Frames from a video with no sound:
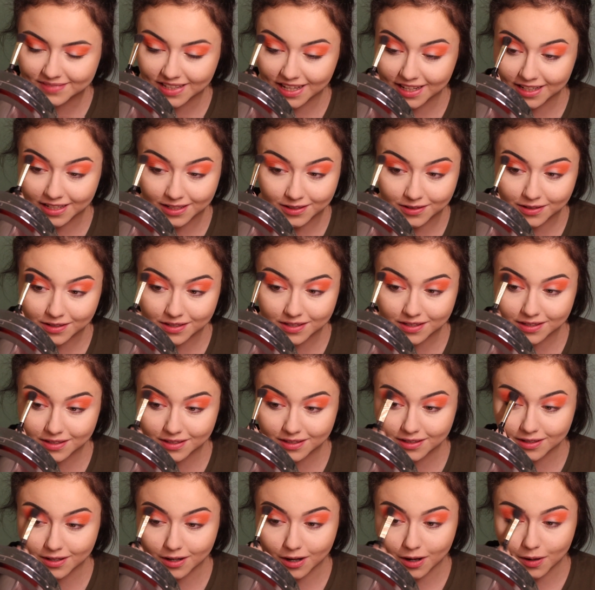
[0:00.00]
I need to
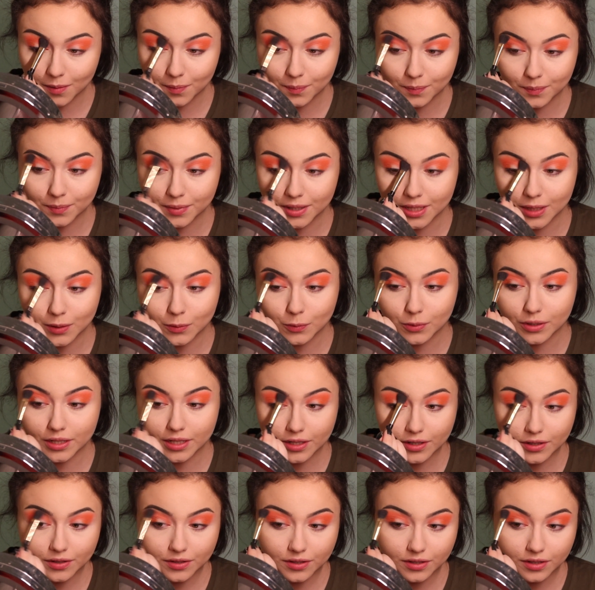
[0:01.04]
stop
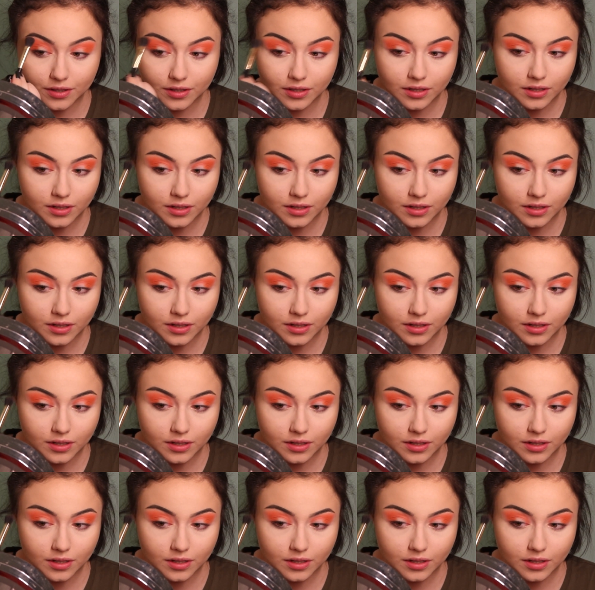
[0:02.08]
anyway.